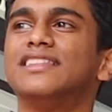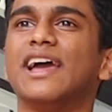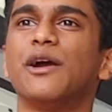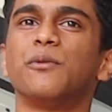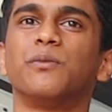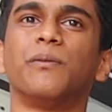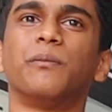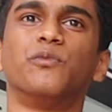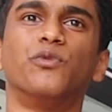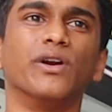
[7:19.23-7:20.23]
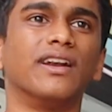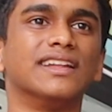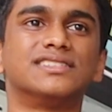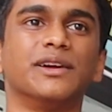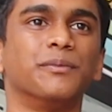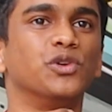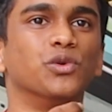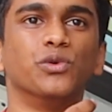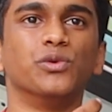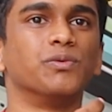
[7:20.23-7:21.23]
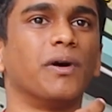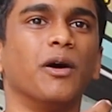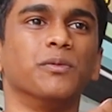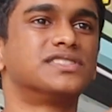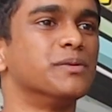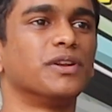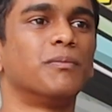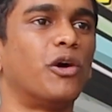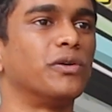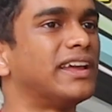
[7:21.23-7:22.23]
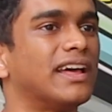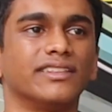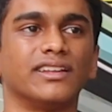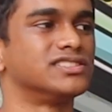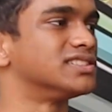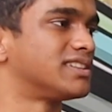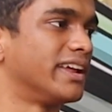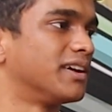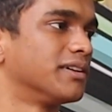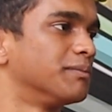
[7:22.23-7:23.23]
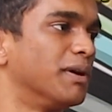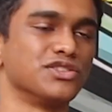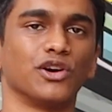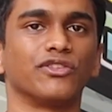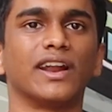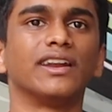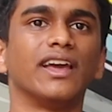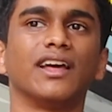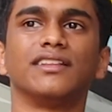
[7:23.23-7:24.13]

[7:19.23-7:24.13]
They would, let's say, do a simple bounty and then just like buzz off, right?